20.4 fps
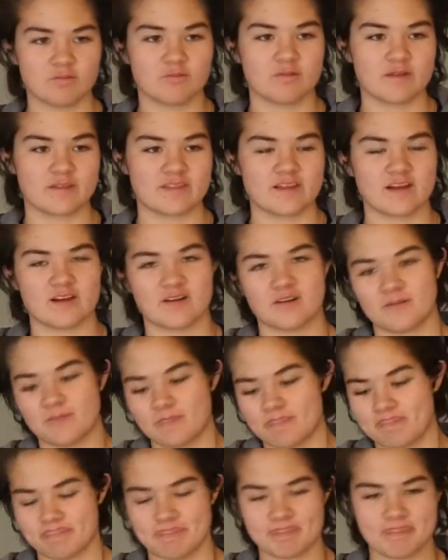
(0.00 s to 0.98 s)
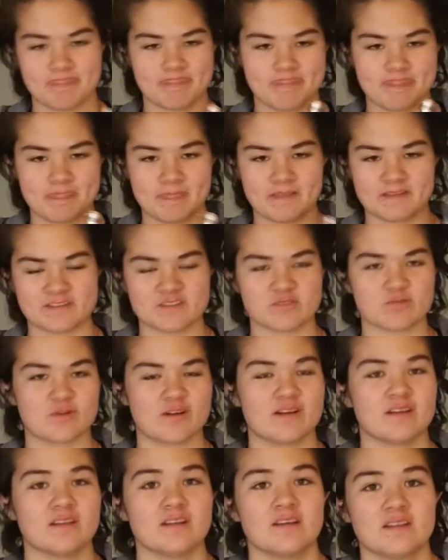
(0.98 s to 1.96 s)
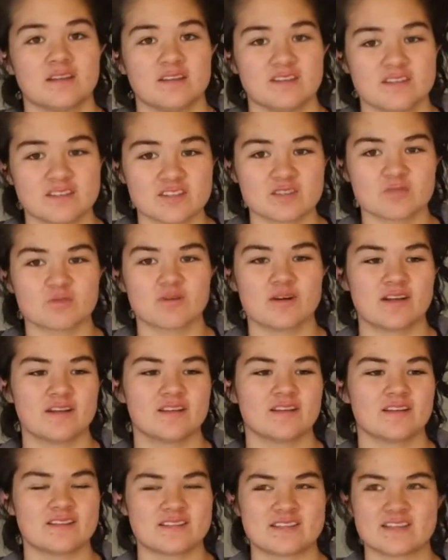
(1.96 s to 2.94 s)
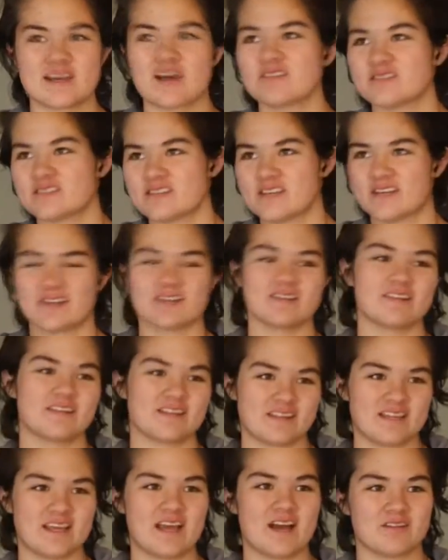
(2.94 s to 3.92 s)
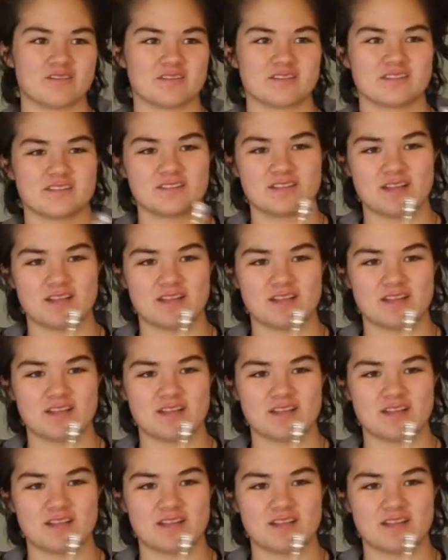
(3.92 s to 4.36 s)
without this is what this is what it sounds like, like the outs.